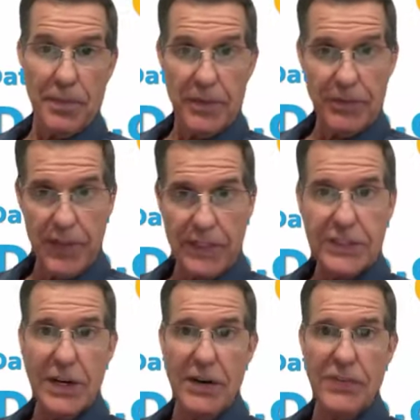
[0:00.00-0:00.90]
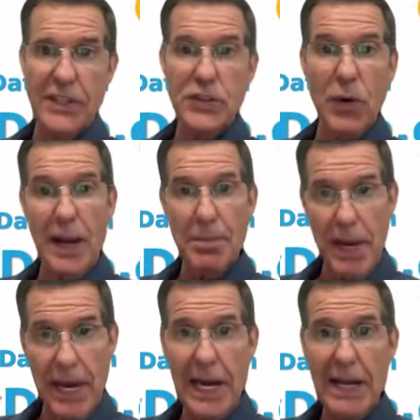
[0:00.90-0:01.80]
inflationary thing. So I
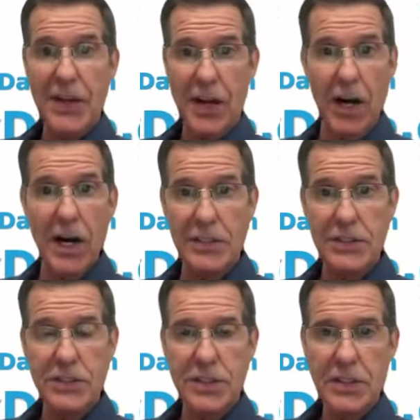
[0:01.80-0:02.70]
pad the cost.